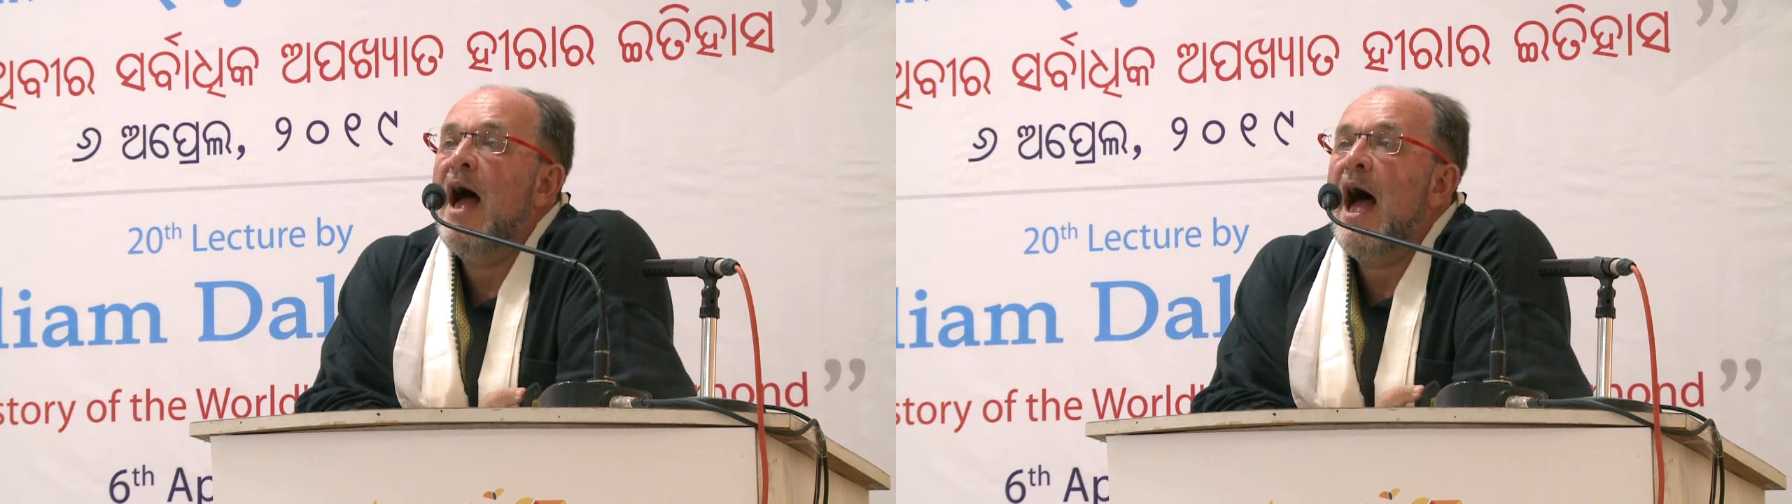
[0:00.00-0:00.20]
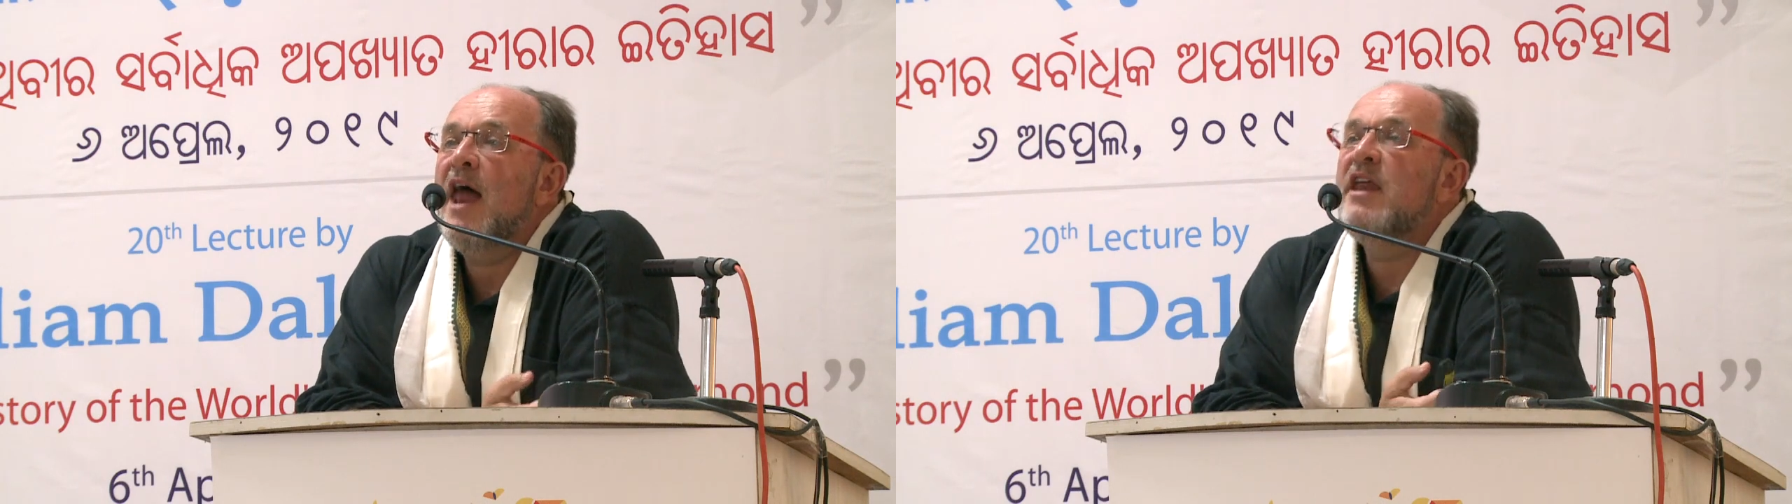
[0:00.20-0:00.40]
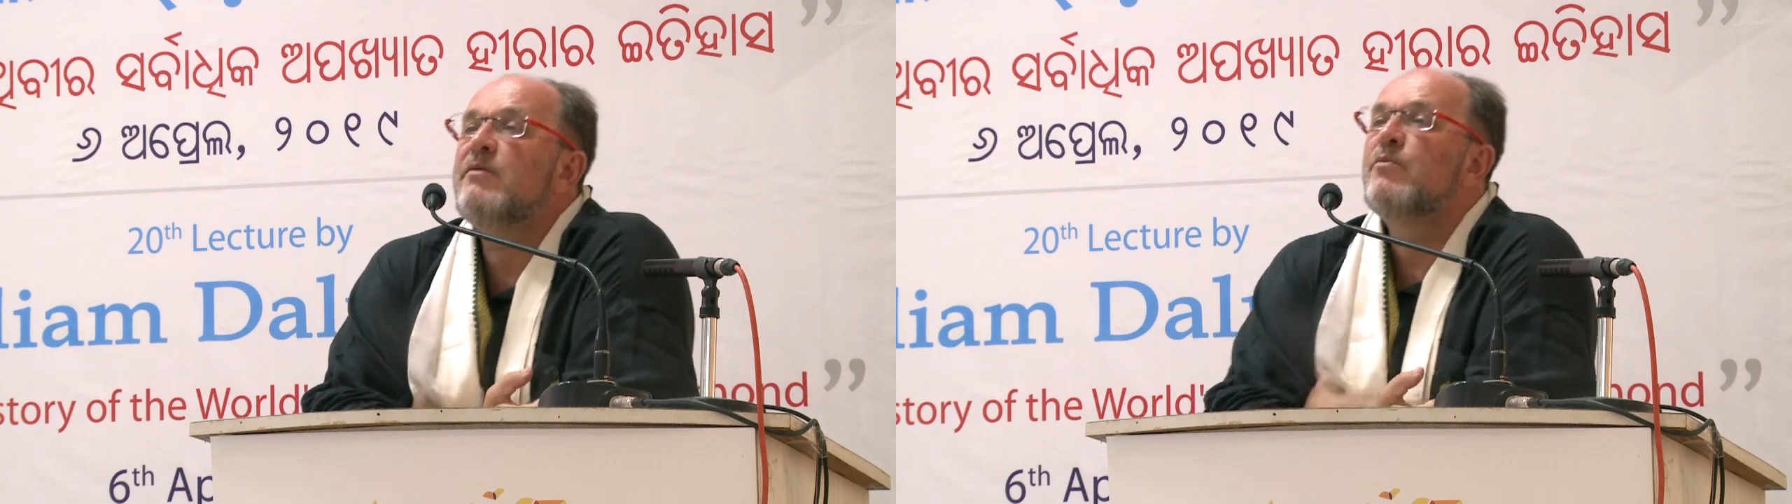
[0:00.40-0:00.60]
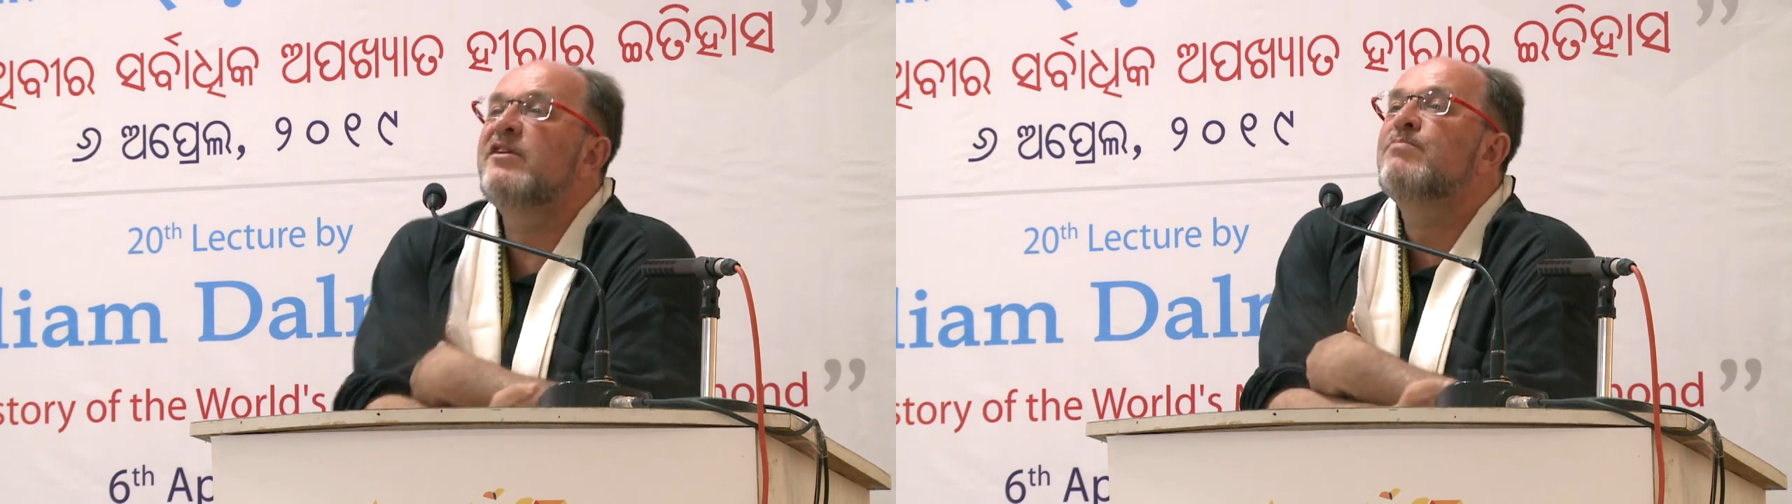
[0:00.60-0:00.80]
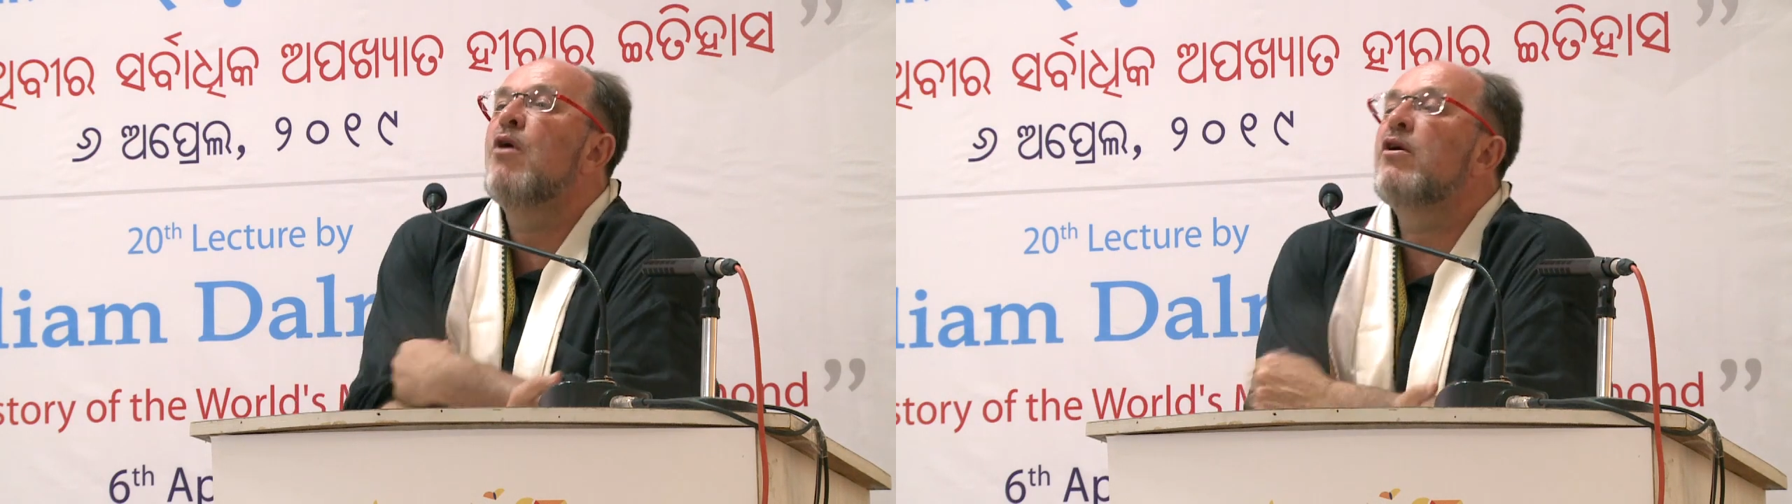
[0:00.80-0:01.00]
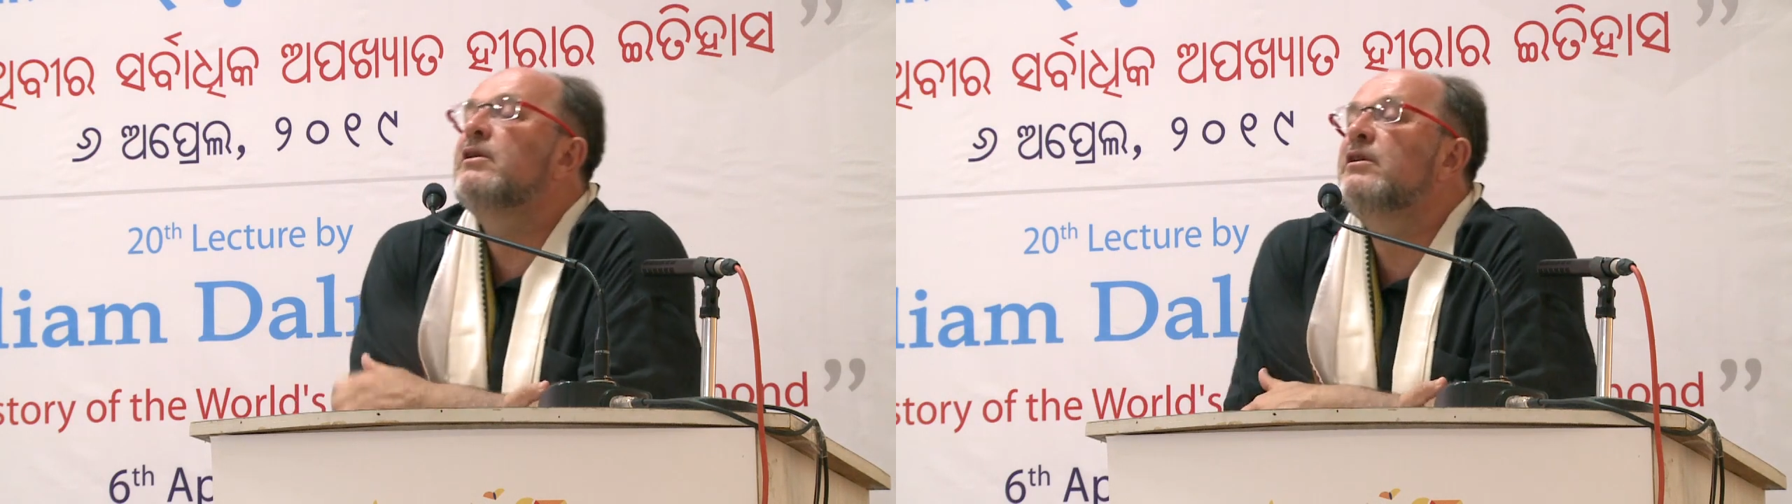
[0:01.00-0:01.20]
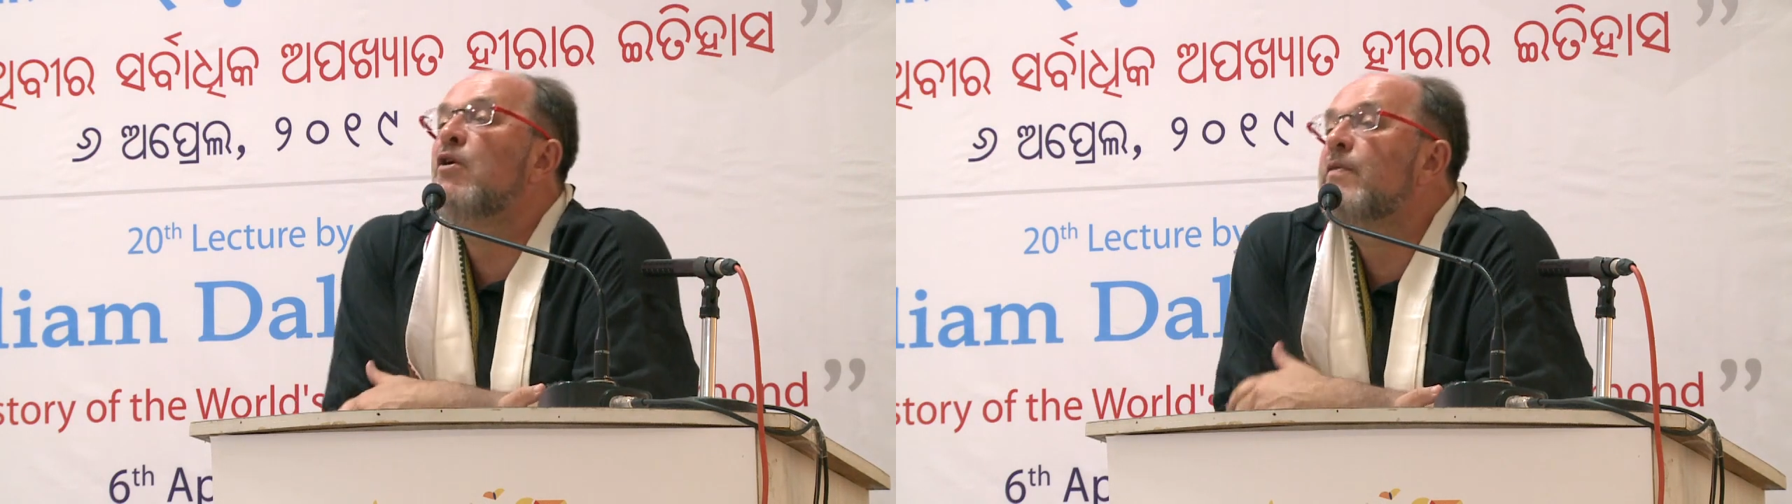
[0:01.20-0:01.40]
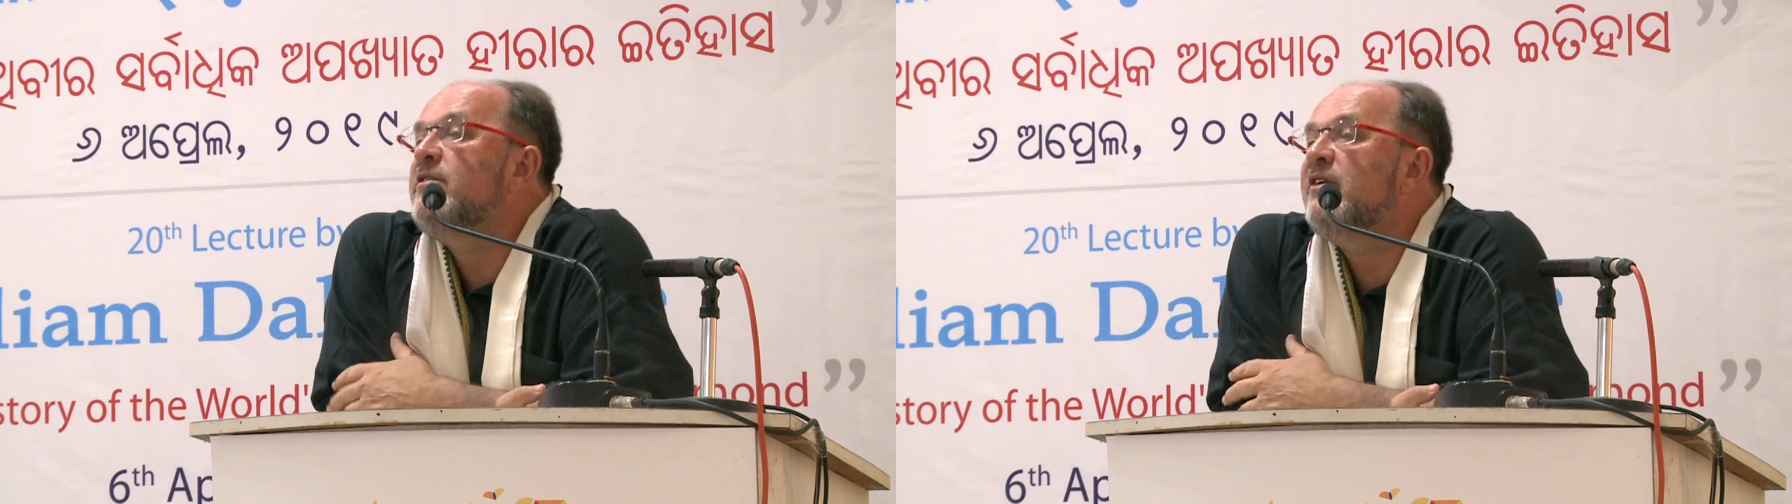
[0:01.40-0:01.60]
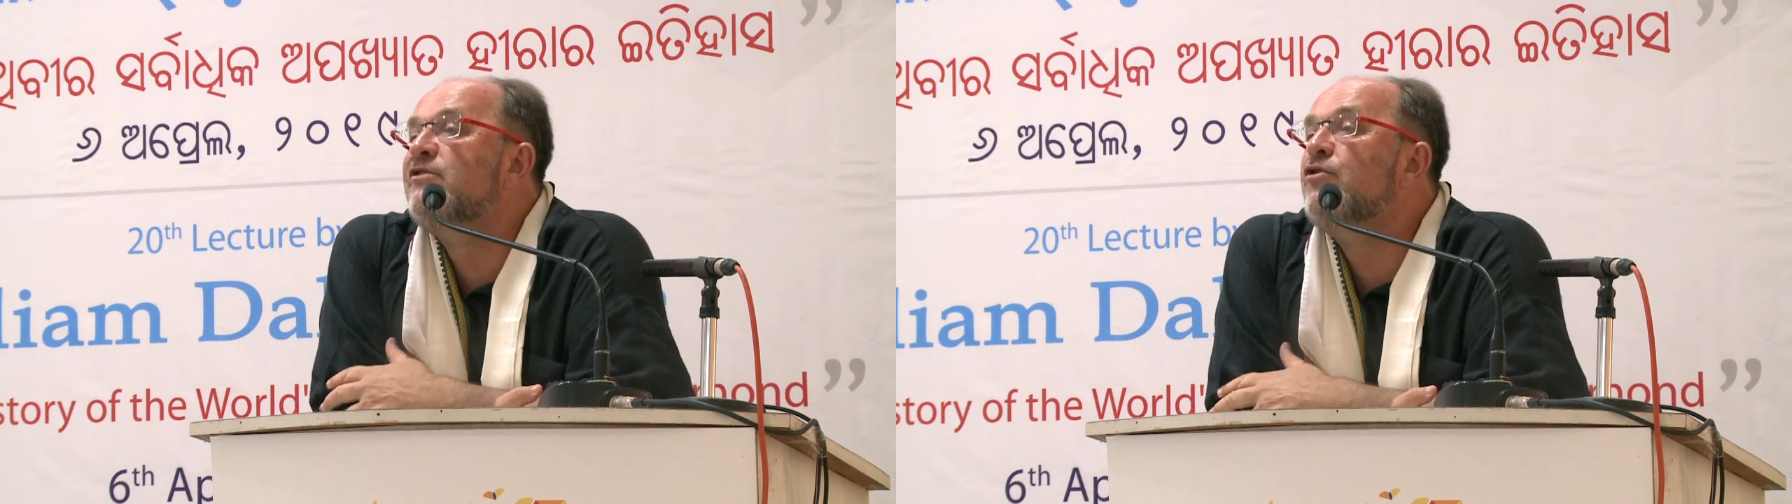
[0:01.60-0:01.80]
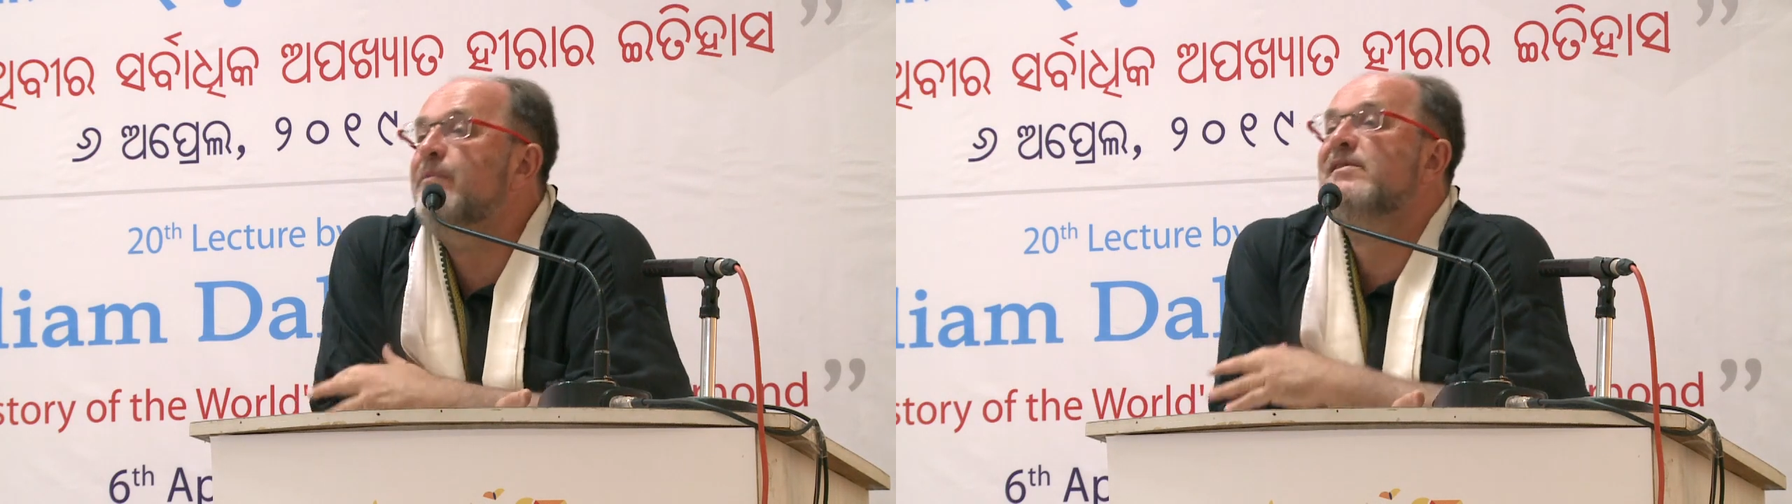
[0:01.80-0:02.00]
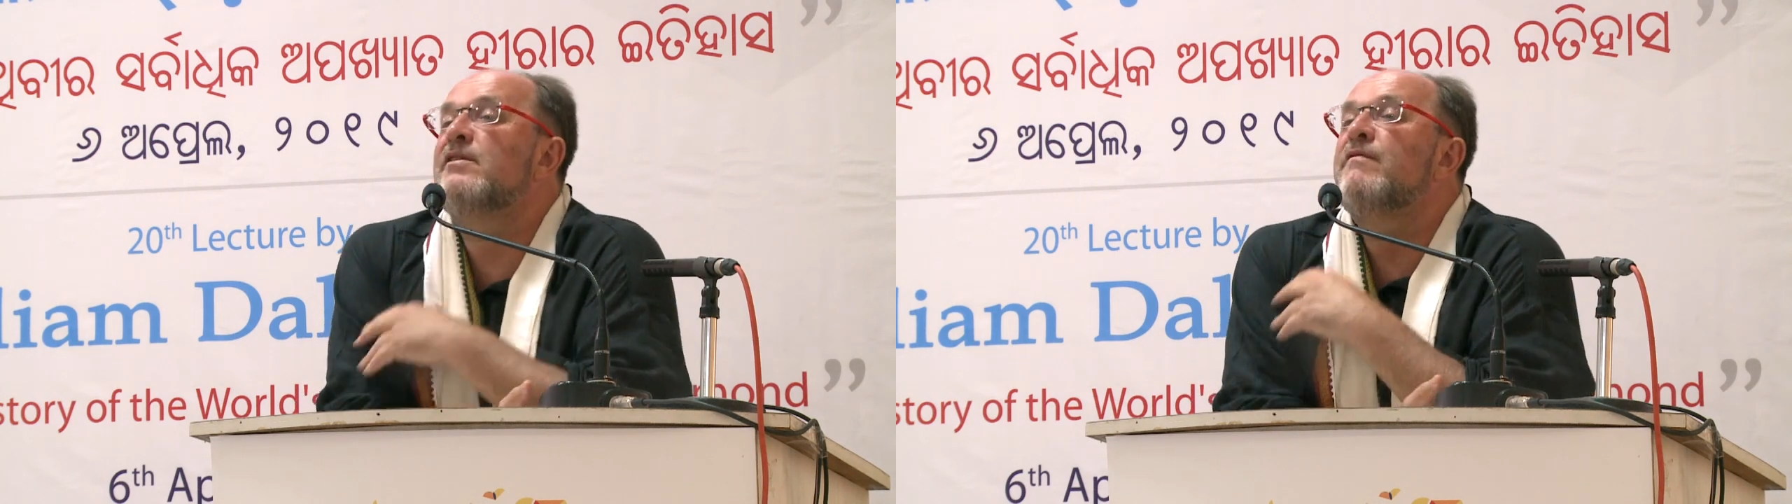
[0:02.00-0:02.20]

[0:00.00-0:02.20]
And it was modeled on the description